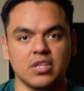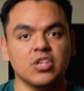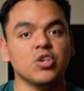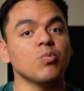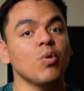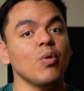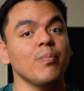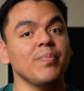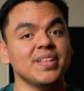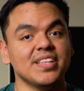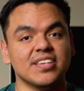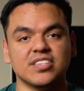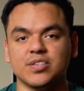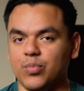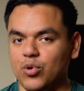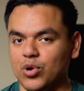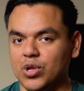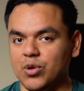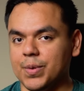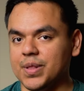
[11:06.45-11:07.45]
You won't be
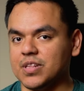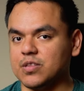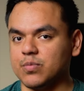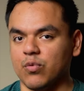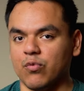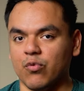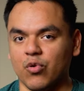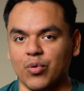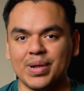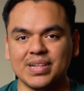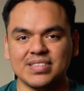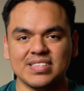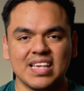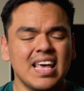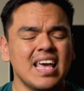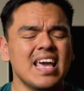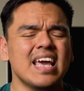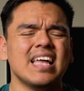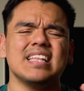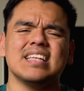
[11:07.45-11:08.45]
disappointed with its performance,
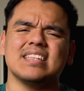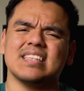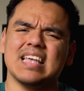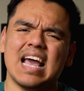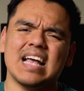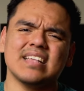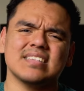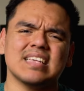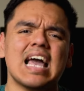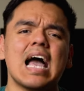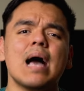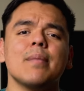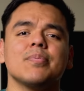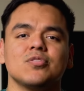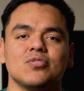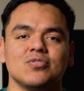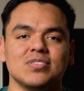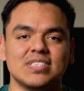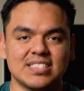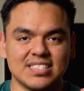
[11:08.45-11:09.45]
and it has
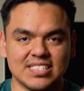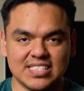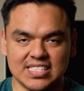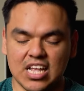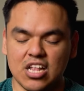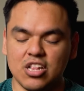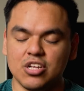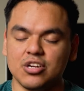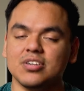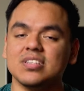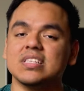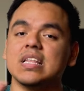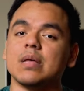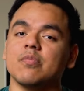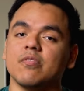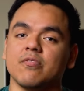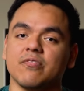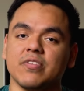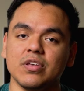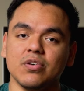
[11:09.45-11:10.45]
absolutely stellar depth
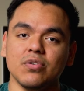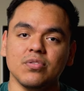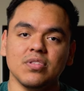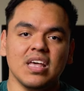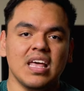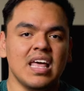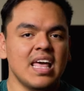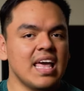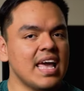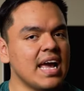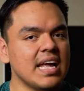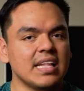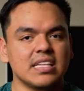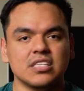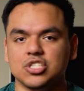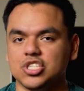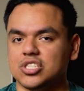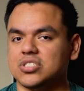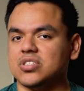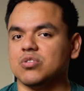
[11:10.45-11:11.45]
of field and is
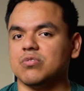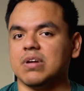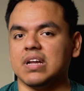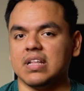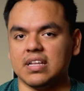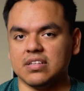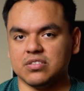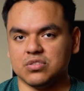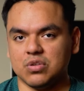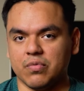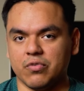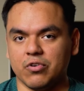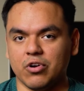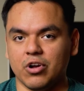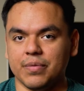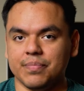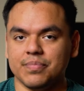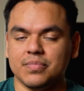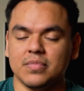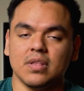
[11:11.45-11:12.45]
just a great lens
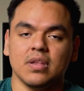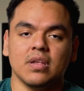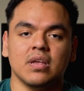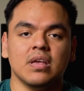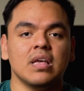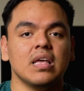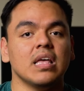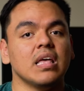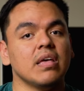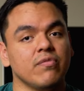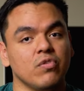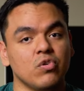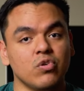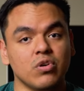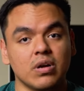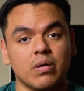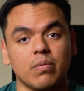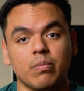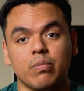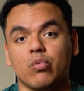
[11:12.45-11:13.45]
overall. If you're
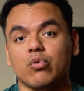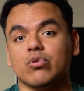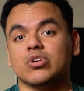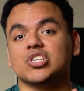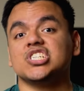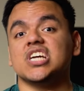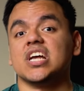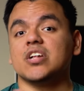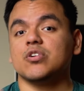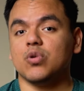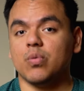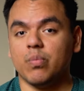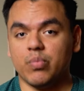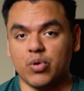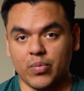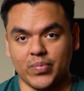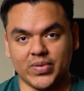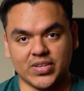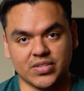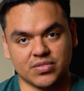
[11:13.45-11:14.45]
a more general
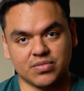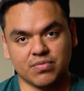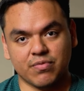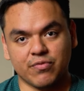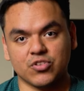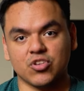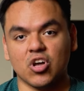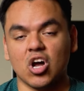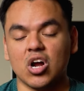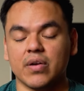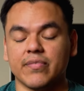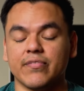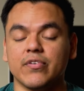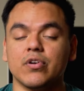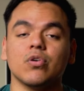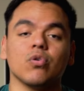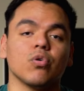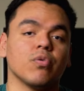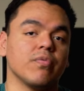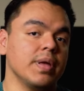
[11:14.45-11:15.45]
purpose
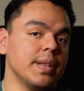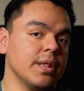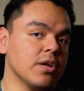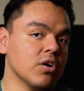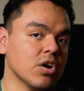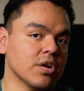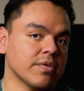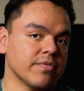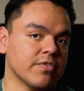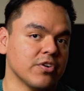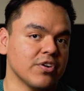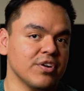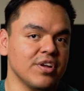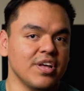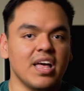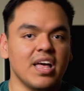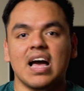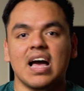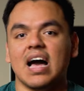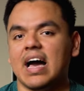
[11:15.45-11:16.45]
photographer or videographer,
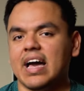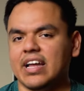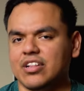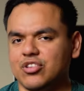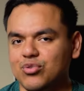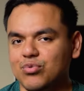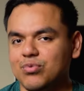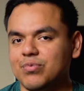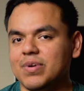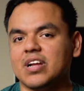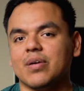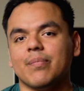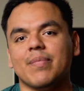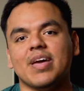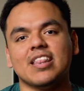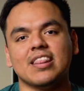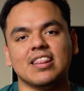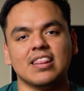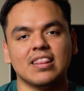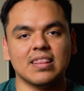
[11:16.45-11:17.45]
I do
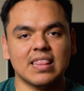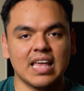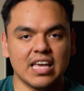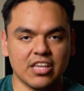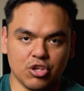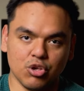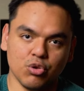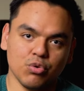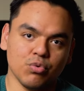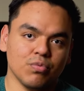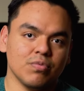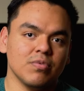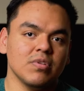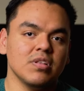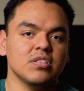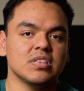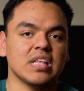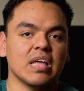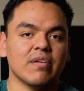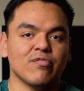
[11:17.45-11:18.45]
recommend that you
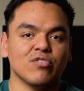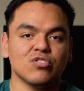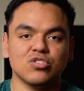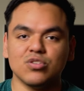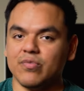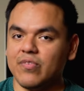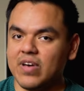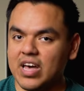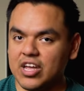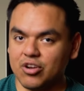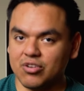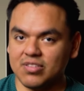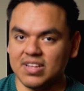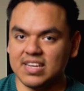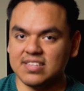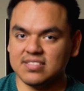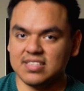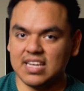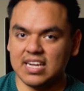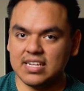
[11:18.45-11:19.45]
diversify your
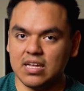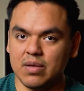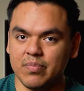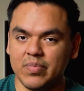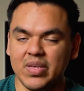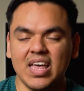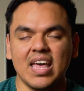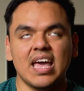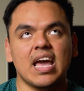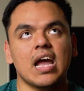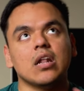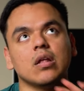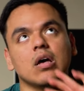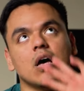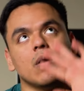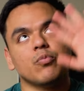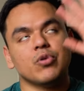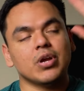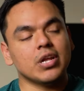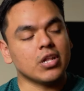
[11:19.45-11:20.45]
lens lineup and
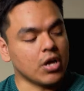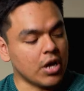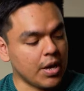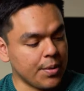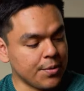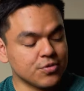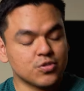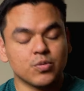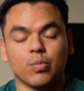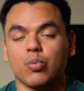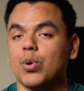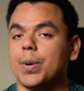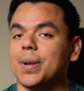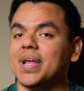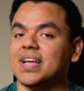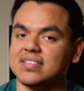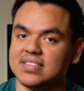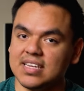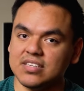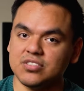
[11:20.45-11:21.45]
upgrade other supporting
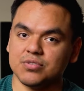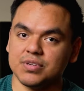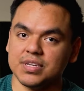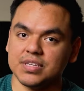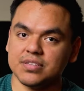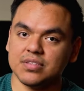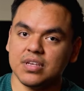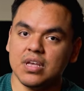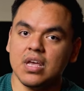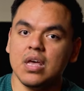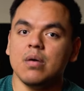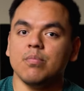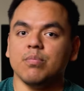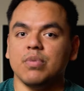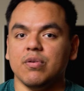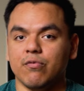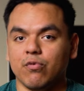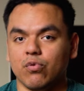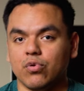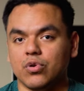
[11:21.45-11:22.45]
accessories
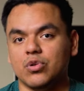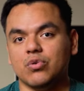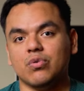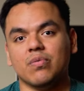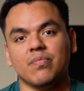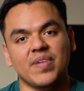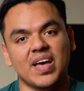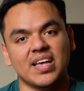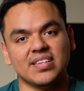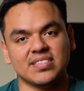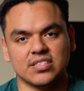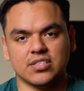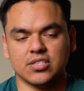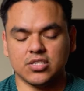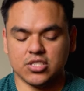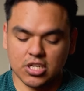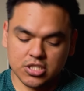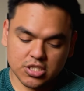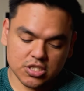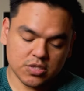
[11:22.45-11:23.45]
before you invest into
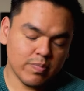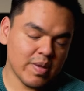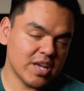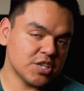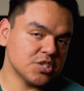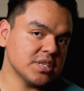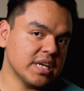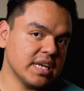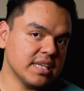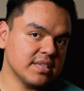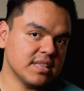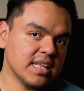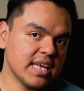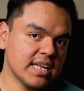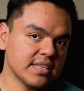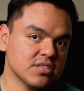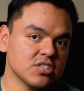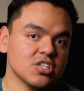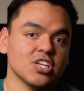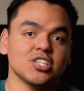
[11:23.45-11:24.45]
such a specialized
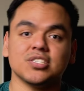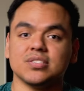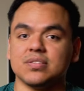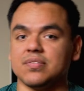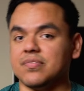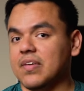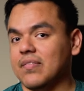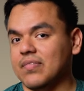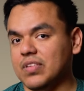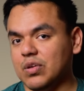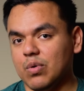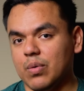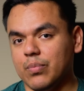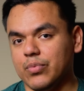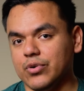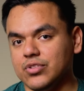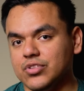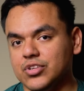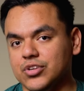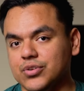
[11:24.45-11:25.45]
lens such as the 50
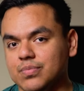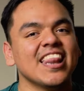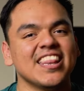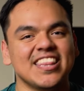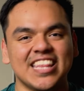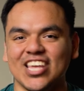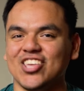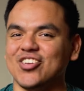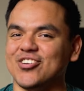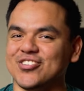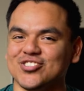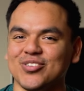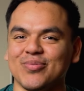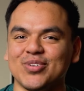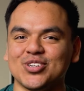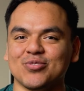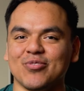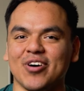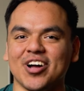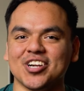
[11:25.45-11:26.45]
1.2. Thank you all so
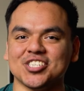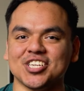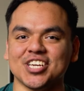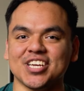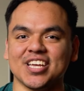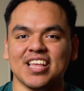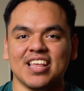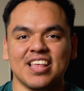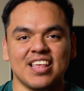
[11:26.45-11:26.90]
much for watching.